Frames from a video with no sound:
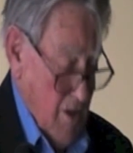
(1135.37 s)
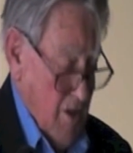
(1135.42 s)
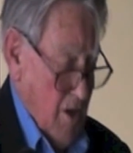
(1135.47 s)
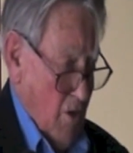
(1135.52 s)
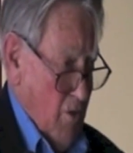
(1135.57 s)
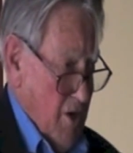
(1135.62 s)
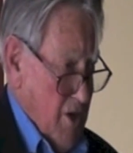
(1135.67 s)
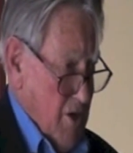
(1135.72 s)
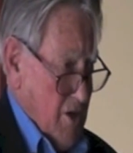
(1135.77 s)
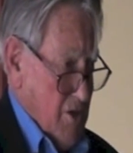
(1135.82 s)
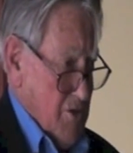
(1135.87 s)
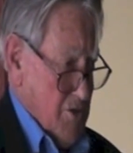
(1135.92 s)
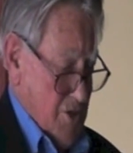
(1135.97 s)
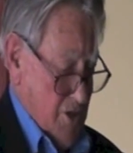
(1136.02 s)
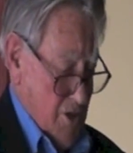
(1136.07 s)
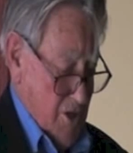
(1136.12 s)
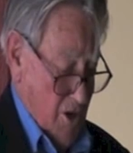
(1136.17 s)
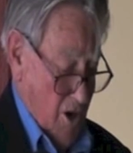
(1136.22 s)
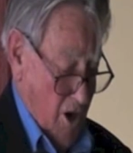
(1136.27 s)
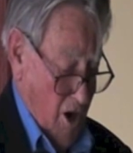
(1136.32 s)
Now when you
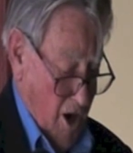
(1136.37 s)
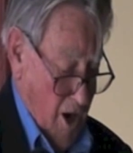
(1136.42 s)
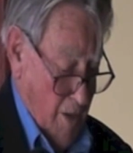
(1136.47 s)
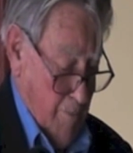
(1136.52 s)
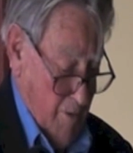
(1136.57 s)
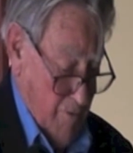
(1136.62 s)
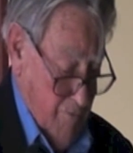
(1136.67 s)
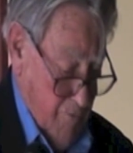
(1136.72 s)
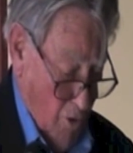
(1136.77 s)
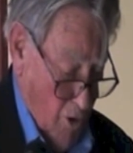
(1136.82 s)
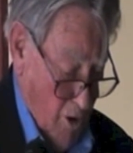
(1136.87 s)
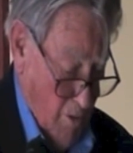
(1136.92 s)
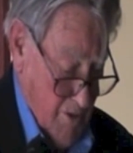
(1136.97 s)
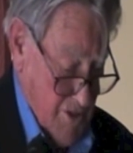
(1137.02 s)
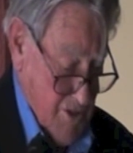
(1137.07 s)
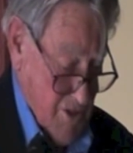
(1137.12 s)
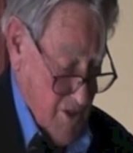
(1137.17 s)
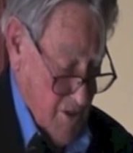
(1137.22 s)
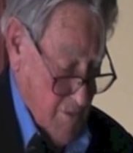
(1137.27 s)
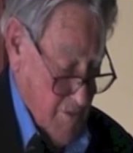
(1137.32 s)
consider the high
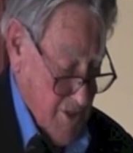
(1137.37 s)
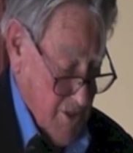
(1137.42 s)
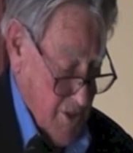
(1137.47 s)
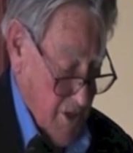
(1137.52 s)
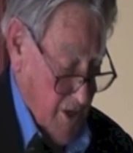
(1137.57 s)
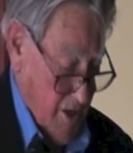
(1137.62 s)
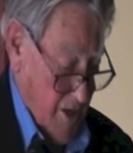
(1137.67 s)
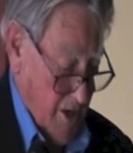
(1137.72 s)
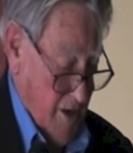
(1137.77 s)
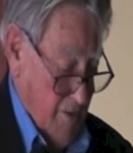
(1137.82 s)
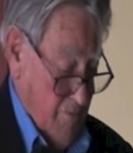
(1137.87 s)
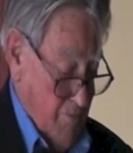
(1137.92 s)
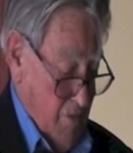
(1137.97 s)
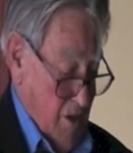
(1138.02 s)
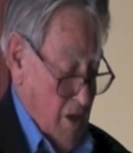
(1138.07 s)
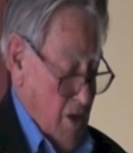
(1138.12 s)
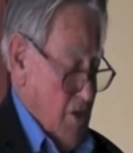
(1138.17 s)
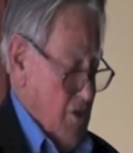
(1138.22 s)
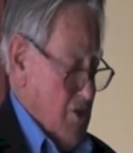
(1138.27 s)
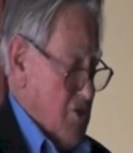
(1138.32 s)
performance of the Mosquito,
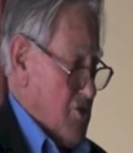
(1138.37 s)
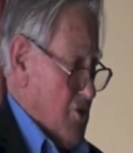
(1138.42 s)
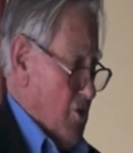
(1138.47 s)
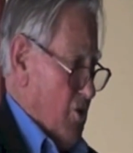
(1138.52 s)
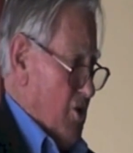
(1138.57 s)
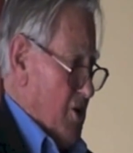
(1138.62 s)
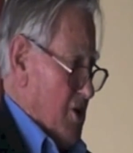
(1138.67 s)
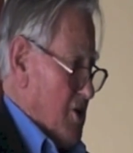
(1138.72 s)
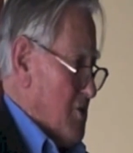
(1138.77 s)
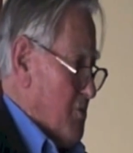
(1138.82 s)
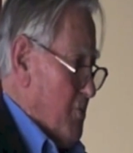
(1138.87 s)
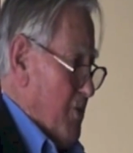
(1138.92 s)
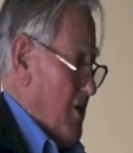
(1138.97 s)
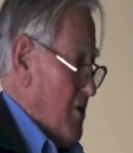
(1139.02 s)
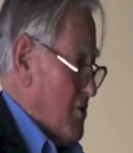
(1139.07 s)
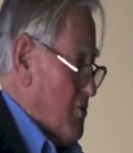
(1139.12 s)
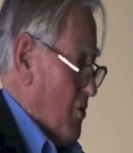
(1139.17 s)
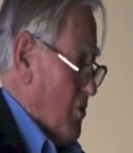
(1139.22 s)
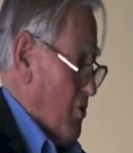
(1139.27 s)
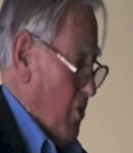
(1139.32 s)
the stalling
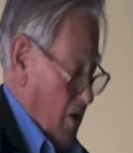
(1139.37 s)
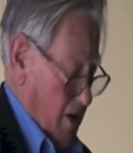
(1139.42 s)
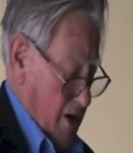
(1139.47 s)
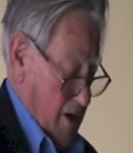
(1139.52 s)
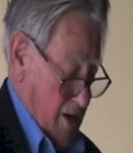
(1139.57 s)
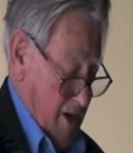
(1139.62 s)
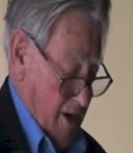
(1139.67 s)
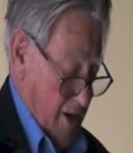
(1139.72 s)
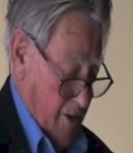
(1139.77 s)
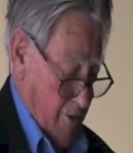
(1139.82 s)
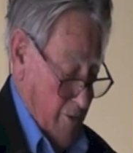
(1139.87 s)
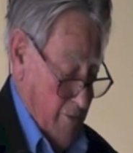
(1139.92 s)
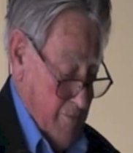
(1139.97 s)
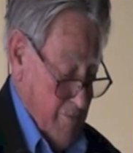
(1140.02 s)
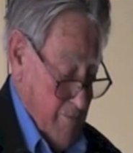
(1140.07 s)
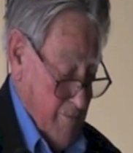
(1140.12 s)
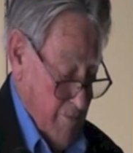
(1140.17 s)
speeds were quite low.